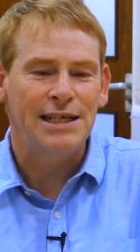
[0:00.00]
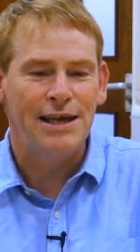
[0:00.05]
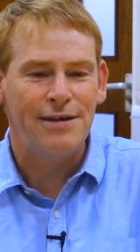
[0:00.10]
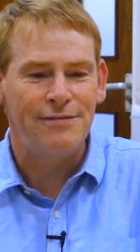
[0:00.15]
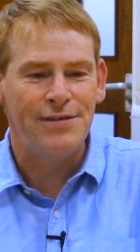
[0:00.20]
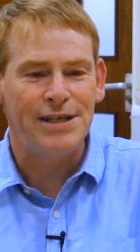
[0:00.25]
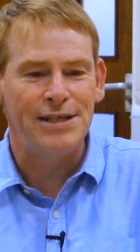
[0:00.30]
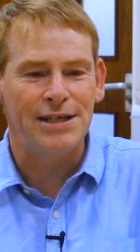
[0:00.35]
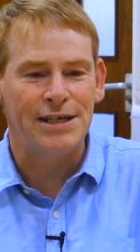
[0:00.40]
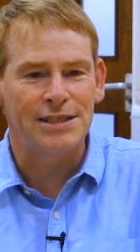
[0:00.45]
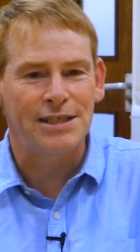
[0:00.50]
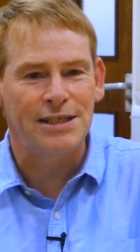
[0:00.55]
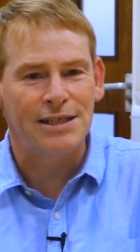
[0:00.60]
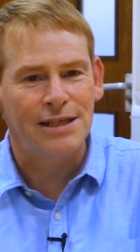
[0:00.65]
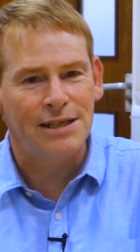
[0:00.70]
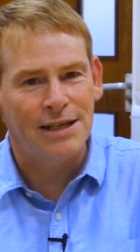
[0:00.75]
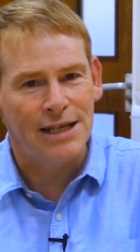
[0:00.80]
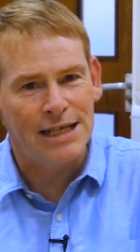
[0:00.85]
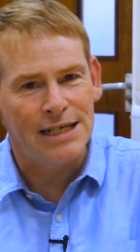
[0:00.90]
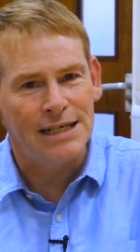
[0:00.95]
If it
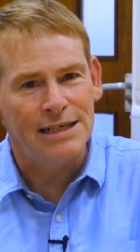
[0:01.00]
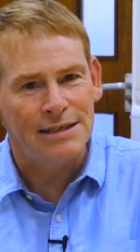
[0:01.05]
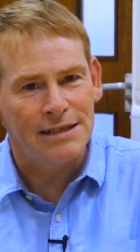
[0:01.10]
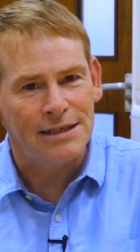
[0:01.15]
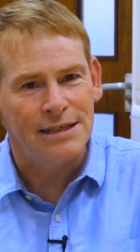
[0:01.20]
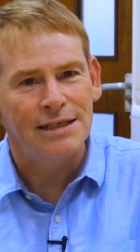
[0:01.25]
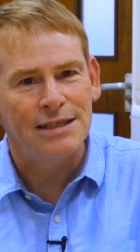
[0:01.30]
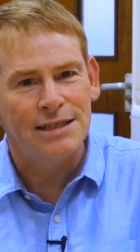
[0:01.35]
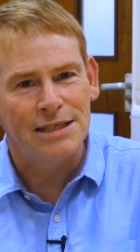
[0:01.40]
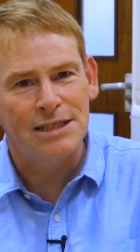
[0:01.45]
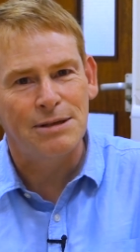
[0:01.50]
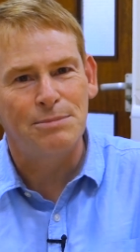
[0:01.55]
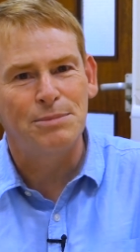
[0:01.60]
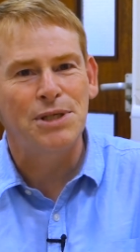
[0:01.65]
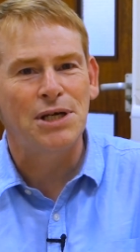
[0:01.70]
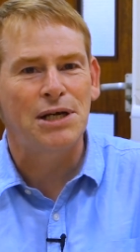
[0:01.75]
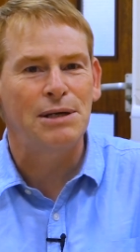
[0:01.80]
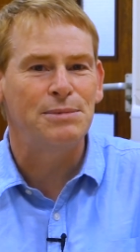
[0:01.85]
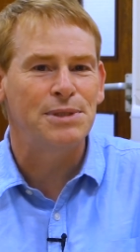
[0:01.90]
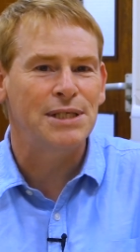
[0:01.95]
doesn't, then
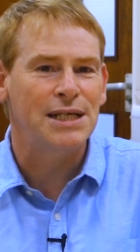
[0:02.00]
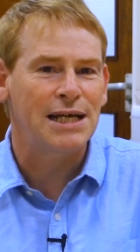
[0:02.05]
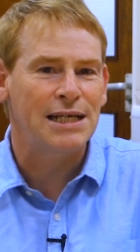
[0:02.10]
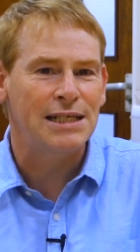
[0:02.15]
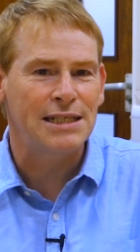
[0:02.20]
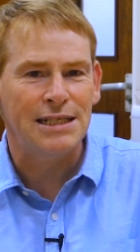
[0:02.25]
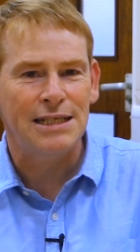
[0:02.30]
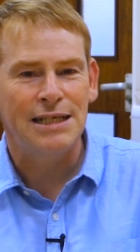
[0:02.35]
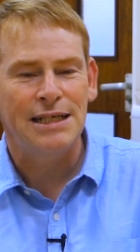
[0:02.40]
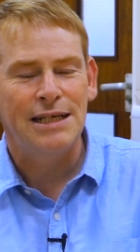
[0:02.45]
sometimes that